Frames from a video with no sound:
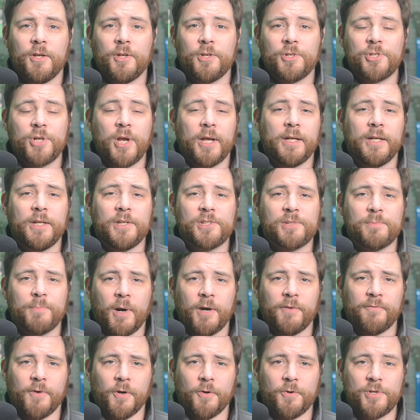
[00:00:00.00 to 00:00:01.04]
Chinese
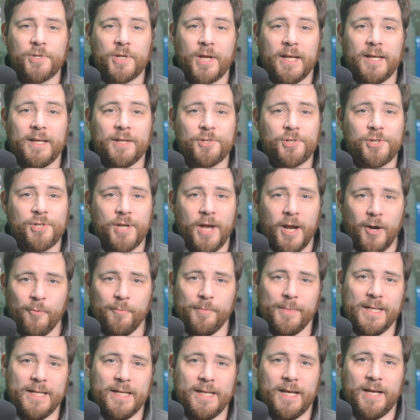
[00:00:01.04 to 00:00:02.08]
smartphone giant
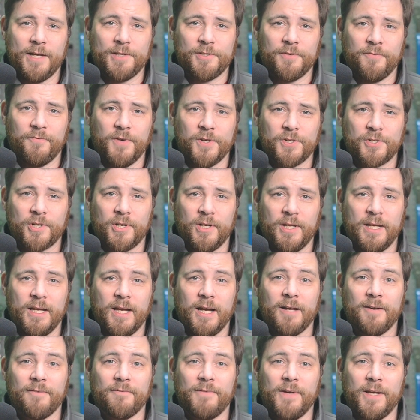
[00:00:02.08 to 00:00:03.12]
Xiaomi has officially
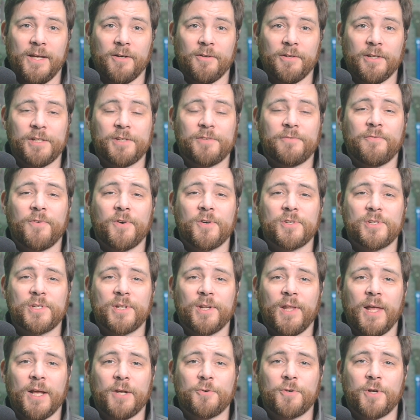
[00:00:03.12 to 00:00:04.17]
unveiled its first
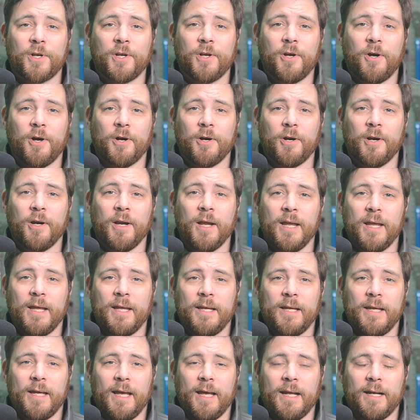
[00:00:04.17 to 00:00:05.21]
electric car
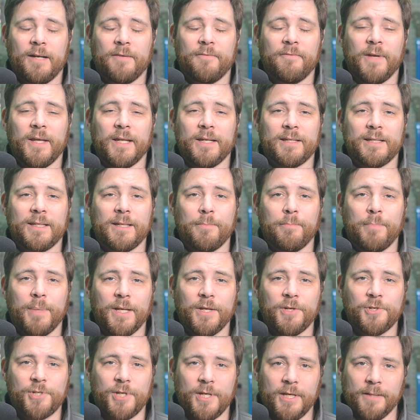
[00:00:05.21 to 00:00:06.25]
at an event in
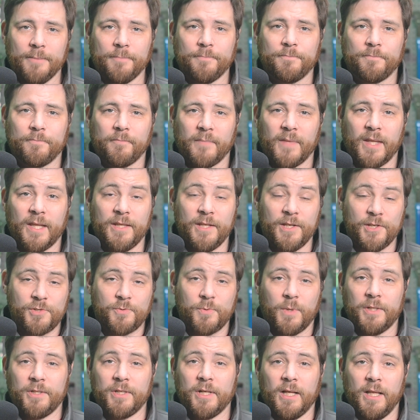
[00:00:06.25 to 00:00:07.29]
Beijing.
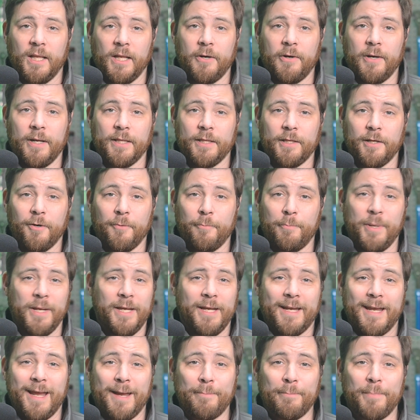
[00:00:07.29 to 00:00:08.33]
This while declaring their
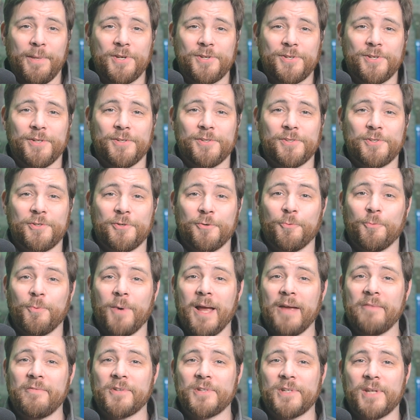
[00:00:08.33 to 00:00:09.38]
big ambitions to
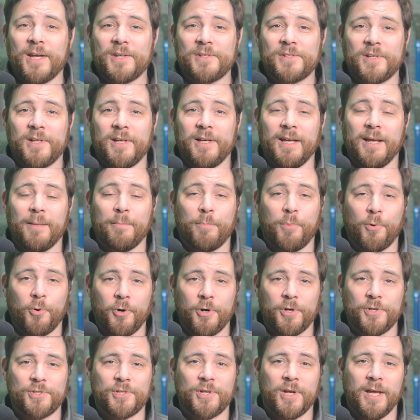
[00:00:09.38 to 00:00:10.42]
rival Tesla and
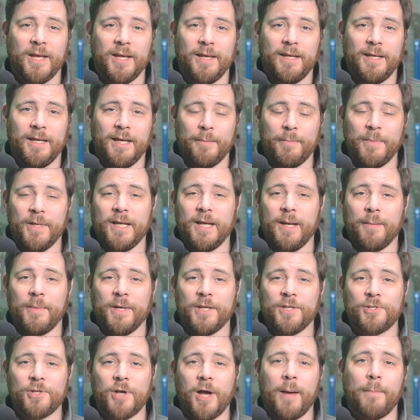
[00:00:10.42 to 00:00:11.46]
Porsche and become
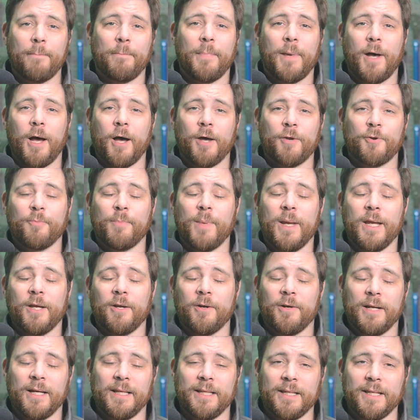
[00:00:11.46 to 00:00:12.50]
a top
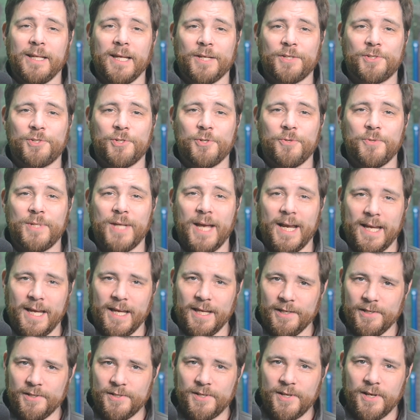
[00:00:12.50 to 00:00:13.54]
automaker in the next two
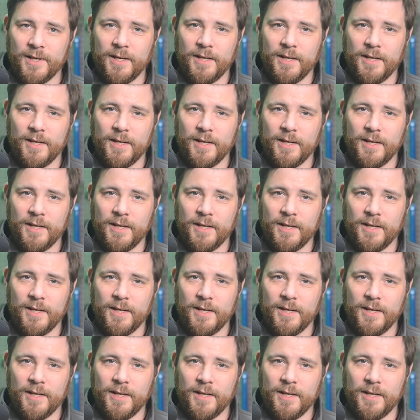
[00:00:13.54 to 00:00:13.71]
decades.